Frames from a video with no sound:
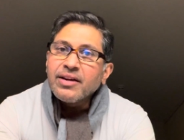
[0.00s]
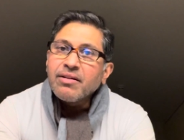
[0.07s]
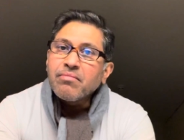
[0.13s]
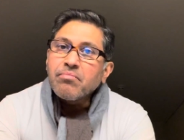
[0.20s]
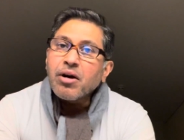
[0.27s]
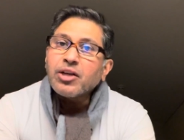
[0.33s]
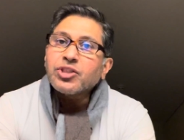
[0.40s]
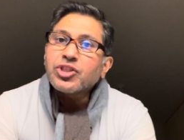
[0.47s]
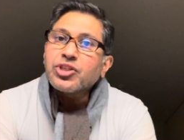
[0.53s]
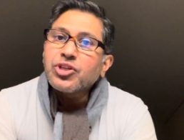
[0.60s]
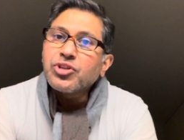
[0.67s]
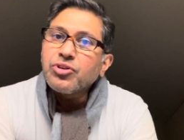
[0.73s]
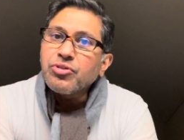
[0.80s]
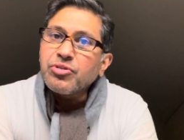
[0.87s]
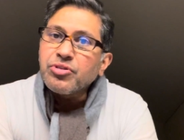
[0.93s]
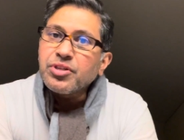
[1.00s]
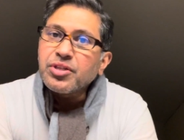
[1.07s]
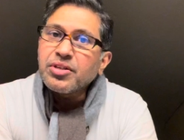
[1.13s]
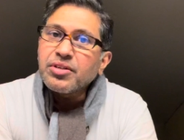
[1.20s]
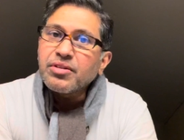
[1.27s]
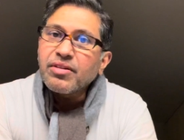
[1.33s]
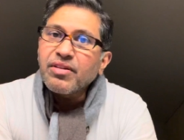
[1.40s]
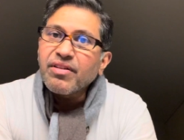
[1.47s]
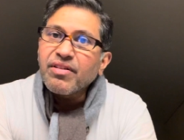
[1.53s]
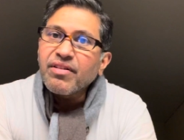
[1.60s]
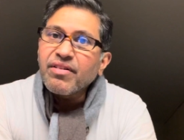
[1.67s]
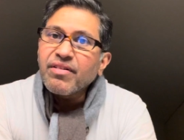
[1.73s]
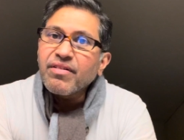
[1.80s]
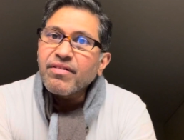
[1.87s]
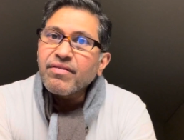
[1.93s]
much good
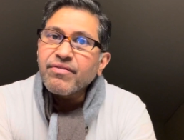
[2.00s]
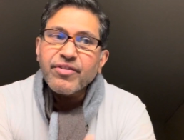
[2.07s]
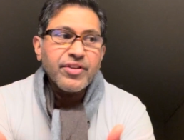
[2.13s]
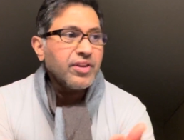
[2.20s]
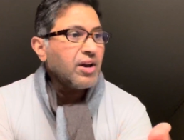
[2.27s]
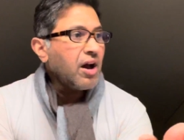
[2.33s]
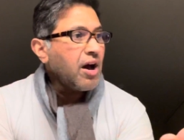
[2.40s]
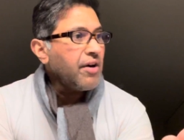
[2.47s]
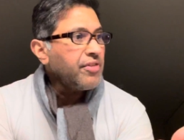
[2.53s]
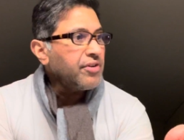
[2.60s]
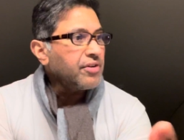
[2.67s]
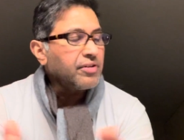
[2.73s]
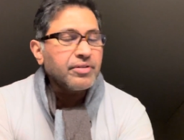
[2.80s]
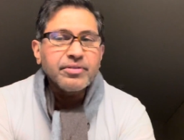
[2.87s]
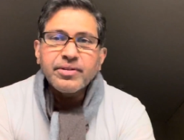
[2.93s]
for the other.